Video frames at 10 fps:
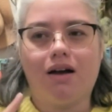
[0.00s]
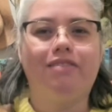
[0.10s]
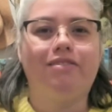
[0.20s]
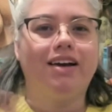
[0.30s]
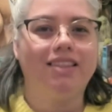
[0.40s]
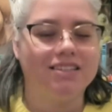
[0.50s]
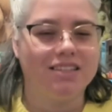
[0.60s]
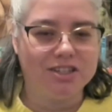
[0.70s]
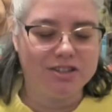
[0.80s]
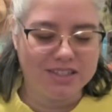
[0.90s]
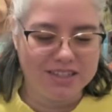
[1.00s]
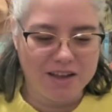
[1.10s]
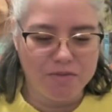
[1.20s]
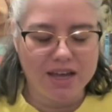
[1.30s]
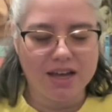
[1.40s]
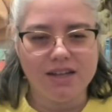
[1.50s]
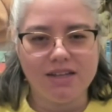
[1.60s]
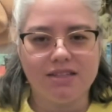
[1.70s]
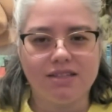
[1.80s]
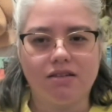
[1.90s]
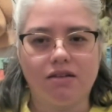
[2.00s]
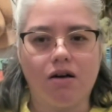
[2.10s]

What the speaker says: I find this interesting because